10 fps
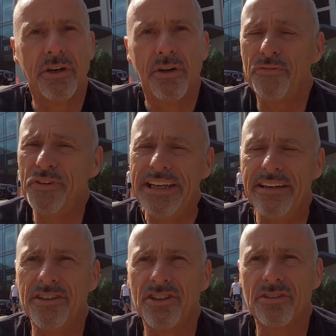but
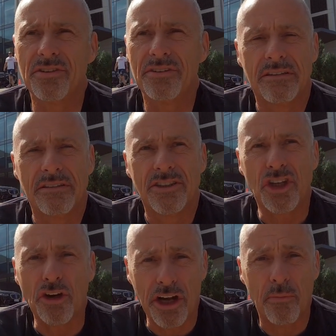veneers
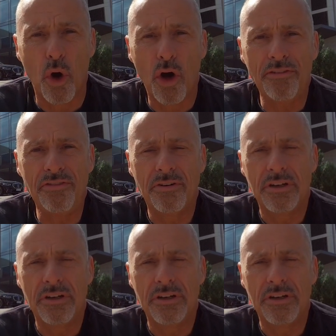start to come off.